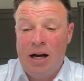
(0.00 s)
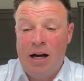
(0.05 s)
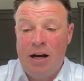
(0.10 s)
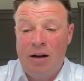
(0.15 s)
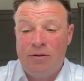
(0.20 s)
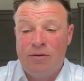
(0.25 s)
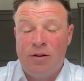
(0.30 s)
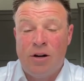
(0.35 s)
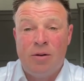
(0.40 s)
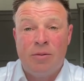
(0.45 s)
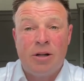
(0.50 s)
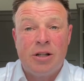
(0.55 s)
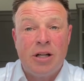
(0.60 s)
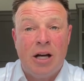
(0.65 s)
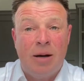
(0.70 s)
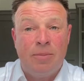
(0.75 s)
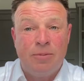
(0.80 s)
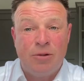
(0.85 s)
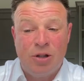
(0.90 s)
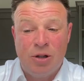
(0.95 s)
former
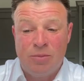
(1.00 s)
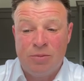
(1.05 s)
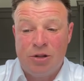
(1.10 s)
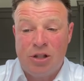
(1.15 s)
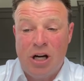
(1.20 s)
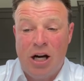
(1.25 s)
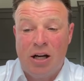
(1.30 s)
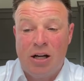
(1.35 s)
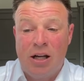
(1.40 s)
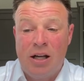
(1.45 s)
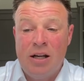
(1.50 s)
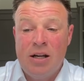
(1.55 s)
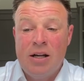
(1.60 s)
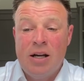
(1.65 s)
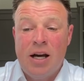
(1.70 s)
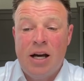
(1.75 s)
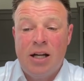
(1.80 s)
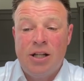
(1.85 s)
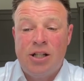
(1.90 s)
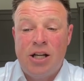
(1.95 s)
top jump jockey.
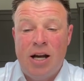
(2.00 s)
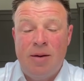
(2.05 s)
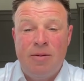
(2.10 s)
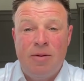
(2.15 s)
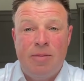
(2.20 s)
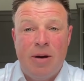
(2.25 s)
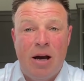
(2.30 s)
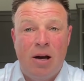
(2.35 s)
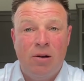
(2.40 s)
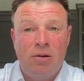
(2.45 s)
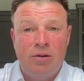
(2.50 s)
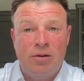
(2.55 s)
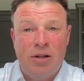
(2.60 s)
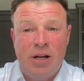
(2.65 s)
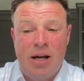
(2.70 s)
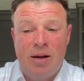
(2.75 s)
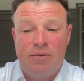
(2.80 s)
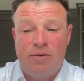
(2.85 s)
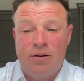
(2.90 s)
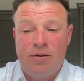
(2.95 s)
And Jamie Powell,
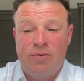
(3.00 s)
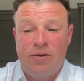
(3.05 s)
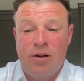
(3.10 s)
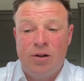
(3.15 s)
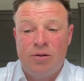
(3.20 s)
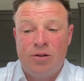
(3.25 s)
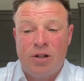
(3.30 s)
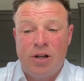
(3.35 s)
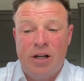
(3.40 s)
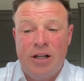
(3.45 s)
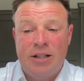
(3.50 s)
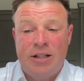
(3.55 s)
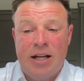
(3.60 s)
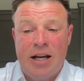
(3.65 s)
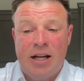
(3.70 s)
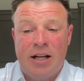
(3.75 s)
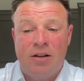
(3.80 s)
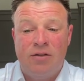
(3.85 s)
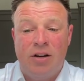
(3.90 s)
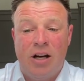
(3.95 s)
name for the future. He's
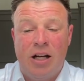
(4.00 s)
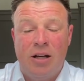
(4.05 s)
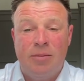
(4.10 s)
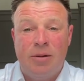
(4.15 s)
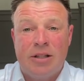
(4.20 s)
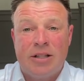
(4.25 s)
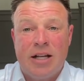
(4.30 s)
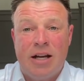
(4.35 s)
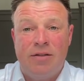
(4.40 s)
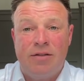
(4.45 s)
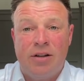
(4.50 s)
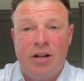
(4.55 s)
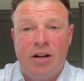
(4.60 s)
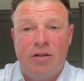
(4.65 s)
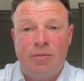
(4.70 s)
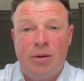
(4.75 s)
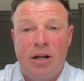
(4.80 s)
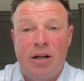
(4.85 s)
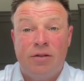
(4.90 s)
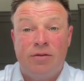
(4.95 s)
taken a valuable 7
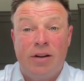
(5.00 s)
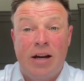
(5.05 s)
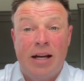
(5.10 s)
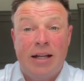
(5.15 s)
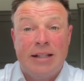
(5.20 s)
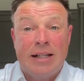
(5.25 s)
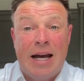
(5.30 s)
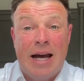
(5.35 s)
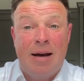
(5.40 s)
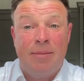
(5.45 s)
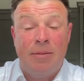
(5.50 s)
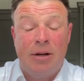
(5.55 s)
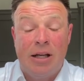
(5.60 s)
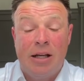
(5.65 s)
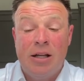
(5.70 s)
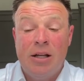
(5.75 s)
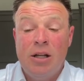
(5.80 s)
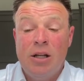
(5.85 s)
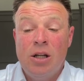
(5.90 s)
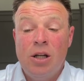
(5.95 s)
off Peter Fahey's
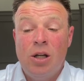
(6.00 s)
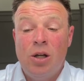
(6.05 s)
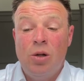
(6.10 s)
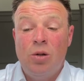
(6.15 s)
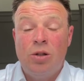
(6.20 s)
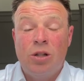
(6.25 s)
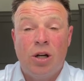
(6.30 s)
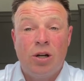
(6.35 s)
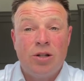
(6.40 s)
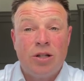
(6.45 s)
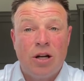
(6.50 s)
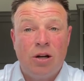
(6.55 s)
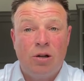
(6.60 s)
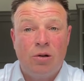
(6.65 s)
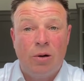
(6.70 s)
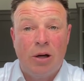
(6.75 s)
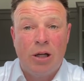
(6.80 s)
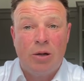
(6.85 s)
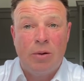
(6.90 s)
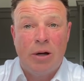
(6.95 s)
Hamley, who turns out
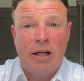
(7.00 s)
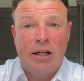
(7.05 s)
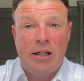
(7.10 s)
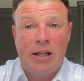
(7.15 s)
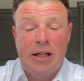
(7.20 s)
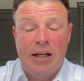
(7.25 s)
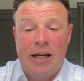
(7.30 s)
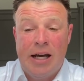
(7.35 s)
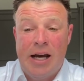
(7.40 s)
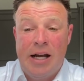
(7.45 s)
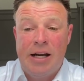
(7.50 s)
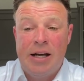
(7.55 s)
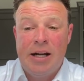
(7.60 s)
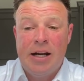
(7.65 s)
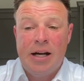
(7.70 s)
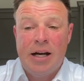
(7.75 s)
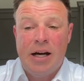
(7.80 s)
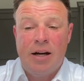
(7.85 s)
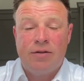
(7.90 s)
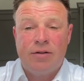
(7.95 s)
quite quickly again
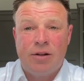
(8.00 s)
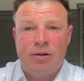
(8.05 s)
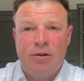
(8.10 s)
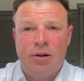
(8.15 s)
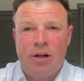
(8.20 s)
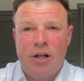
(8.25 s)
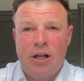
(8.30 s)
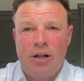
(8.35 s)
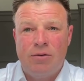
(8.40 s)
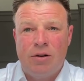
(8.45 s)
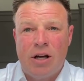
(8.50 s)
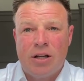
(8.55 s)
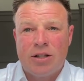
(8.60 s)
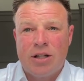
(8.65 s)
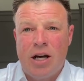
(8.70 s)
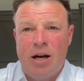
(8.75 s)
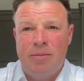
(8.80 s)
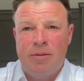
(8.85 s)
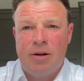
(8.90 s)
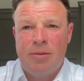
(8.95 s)
after running in
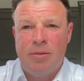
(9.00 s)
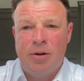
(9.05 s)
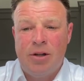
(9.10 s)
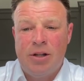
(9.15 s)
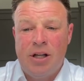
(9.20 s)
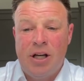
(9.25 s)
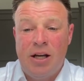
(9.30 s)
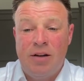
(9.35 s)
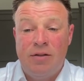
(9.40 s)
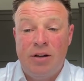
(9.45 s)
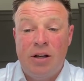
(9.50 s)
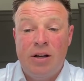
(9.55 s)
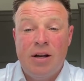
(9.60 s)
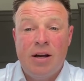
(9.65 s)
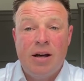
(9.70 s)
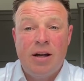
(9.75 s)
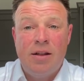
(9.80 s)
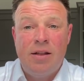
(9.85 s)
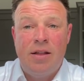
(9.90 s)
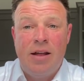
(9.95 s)
Roscommon on Monday evening.
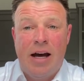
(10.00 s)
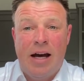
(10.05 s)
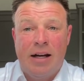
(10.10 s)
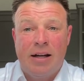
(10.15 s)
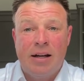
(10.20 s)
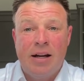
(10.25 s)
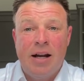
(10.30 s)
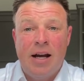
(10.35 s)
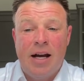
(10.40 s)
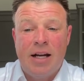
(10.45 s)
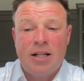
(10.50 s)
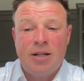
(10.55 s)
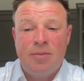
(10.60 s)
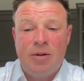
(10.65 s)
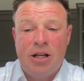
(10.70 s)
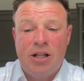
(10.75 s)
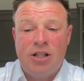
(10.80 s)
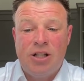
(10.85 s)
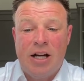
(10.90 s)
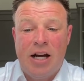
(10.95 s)
That has a
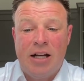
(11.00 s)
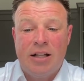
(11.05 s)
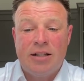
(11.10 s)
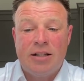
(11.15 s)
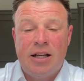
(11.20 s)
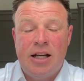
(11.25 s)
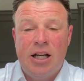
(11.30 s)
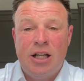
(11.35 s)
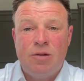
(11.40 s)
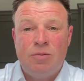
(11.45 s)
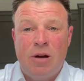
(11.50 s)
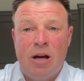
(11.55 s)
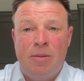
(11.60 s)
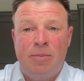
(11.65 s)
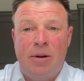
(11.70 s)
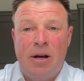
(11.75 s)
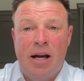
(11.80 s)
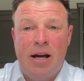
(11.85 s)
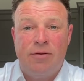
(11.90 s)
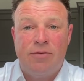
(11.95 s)
big chance. Each way
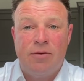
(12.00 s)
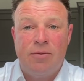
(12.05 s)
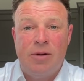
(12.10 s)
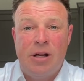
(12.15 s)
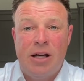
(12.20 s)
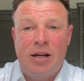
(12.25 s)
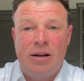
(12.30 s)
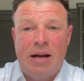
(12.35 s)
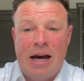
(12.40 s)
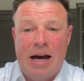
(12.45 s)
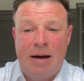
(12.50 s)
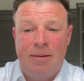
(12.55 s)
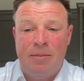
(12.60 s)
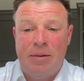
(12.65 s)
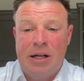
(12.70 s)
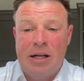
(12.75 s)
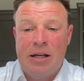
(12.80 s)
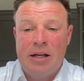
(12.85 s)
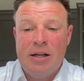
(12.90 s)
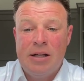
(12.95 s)
play for me,
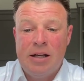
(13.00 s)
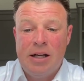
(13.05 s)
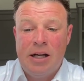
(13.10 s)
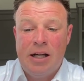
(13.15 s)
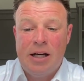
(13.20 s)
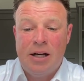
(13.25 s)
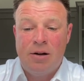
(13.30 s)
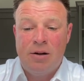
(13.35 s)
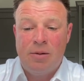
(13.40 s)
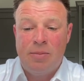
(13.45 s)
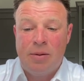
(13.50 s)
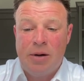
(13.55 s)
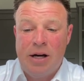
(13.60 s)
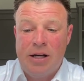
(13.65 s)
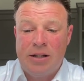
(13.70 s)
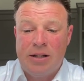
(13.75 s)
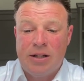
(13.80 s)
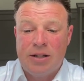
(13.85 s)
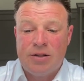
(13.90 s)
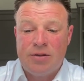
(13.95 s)
Hamley in our
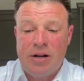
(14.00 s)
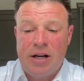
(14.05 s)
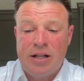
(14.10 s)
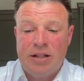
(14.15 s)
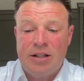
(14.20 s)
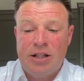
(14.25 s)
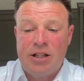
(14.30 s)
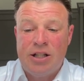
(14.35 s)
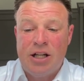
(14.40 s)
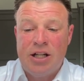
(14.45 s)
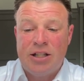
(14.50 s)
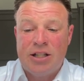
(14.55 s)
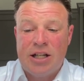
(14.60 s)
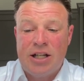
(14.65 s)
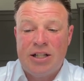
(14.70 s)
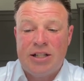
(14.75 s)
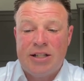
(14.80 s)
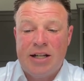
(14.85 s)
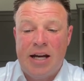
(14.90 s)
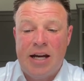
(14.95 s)
apprentice race.
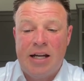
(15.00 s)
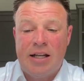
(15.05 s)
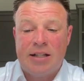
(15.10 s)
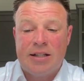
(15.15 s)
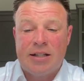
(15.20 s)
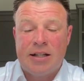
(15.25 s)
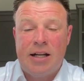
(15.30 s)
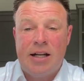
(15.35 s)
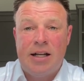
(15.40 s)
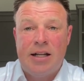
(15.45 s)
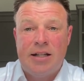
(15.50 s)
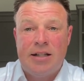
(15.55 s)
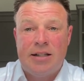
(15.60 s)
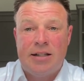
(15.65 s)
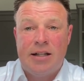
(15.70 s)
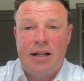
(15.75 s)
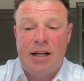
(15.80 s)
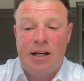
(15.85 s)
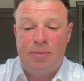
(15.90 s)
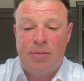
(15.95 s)
Nijinsky Stakes
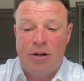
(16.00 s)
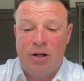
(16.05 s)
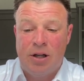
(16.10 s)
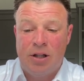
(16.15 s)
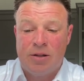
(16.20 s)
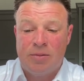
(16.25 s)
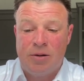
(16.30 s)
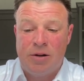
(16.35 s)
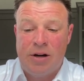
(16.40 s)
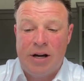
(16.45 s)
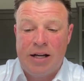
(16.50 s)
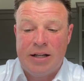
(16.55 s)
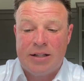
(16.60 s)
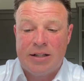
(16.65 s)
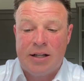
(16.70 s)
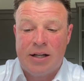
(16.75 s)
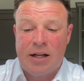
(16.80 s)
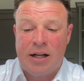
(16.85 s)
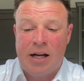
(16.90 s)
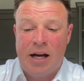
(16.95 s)
is the penultimate
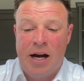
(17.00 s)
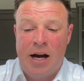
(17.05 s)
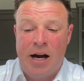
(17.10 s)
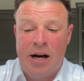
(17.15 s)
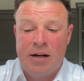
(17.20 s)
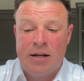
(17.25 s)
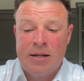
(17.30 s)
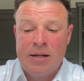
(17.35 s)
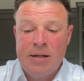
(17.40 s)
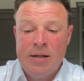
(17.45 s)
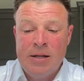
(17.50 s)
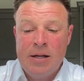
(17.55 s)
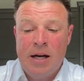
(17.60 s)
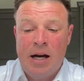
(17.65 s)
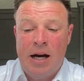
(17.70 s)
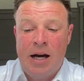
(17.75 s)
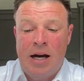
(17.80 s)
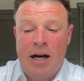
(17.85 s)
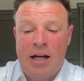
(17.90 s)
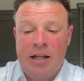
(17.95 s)
race on the card.
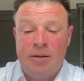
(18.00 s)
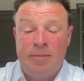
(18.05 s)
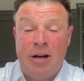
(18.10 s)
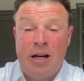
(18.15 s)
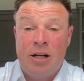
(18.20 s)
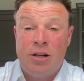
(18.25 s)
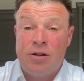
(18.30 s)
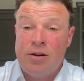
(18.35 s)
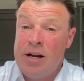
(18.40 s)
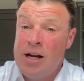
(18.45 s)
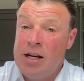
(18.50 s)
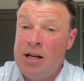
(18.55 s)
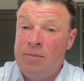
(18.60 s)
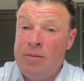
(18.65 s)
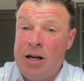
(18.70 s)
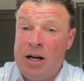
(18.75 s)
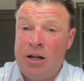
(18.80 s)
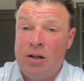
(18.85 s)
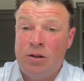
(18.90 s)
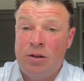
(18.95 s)
The Mediterranean
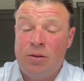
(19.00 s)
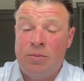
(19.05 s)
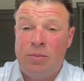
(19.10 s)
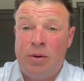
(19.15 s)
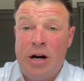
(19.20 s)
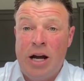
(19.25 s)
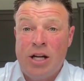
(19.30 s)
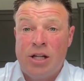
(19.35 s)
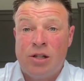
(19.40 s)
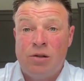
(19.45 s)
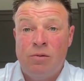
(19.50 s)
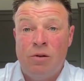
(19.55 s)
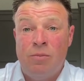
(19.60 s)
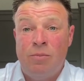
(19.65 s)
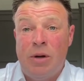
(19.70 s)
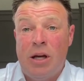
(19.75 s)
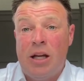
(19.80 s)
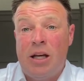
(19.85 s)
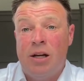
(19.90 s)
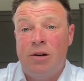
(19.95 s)
made a good impression when
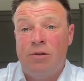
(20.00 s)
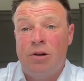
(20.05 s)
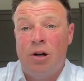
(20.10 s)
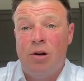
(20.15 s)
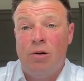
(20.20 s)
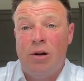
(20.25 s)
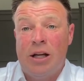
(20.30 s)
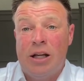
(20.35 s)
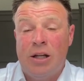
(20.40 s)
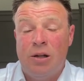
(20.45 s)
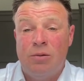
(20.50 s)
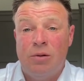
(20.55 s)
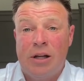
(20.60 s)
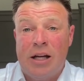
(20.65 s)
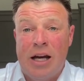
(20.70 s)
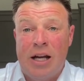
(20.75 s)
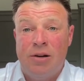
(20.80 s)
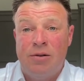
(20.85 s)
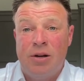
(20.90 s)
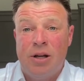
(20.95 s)
beating Ruling, who
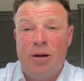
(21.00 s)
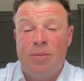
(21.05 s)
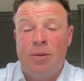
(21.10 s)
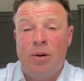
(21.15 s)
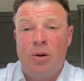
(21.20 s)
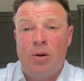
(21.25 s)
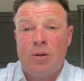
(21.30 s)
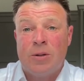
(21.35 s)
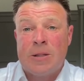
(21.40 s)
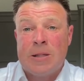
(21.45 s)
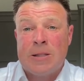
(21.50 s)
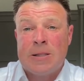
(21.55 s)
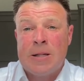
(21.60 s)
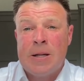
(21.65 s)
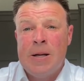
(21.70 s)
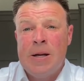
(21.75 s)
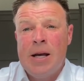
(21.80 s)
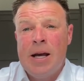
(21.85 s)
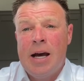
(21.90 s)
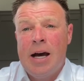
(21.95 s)
again reopposes,
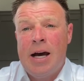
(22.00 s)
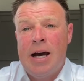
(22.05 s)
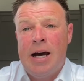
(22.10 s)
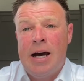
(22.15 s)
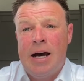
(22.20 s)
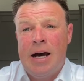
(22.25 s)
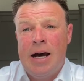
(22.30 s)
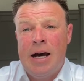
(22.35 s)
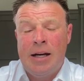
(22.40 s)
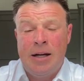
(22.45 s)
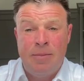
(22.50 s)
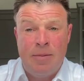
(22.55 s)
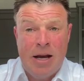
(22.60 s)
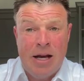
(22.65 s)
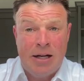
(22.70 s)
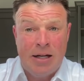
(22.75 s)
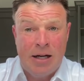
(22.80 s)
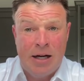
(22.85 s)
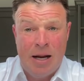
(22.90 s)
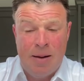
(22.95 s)
and a
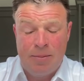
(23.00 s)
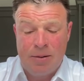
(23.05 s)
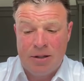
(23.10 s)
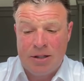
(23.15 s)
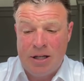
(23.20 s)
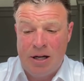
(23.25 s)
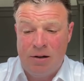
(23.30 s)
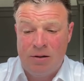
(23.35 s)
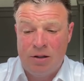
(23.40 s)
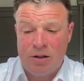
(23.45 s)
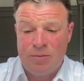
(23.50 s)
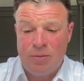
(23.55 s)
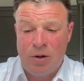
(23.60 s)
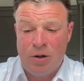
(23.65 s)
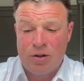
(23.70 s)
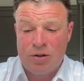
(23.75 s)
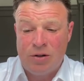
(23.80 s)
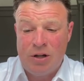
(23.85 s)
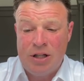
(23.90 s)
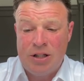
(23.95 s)
maiden at Leopardstown in his
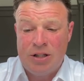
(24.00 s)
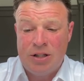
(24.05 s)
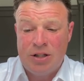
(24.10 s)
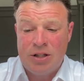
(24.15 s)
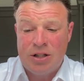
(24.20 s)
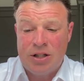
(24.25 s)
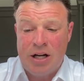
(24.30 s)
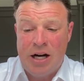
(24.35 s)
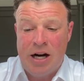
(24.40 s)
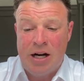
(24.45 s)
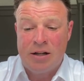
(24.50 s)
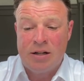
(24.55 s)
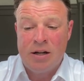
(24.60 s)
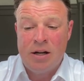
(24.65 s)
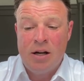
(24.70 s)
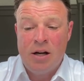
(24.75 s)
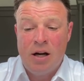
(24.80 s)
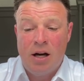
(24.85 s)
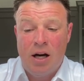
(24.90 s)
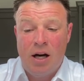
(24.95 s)
most recent start.
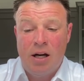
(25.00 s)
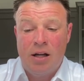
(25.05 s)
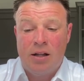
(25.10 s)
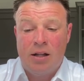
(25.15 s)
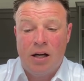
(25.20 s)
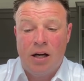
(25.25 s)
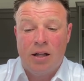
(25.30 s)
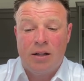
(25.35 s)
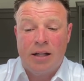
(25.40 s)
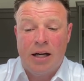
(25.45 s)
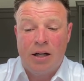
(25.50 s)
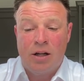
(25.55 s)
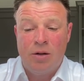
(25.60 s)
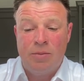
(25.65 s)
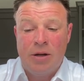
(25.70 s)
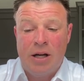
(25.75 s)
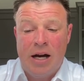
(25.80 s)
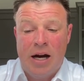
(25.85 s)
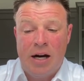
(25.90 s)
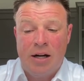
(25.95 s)
I thought that
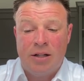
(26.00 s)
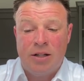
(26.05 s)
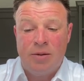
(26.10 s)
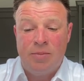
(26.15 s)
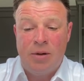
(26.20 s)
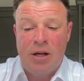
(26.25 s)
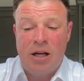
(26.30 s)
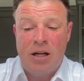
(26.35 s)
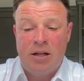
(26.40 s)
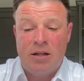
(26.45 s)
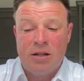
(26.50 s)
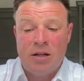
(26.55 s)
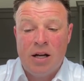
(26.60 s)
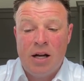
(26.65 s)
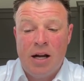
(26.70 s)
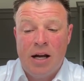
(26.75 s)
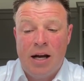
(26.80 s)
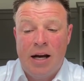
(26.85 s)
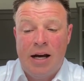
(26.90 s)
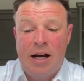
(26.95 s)
could be hard to beat,
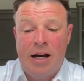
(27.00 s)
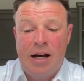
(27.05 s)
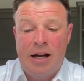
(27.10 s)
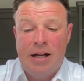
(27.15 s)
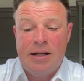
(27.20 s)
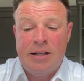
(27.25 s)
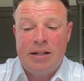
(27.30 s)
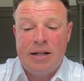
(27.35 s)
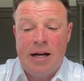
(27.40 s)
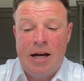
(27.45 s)
and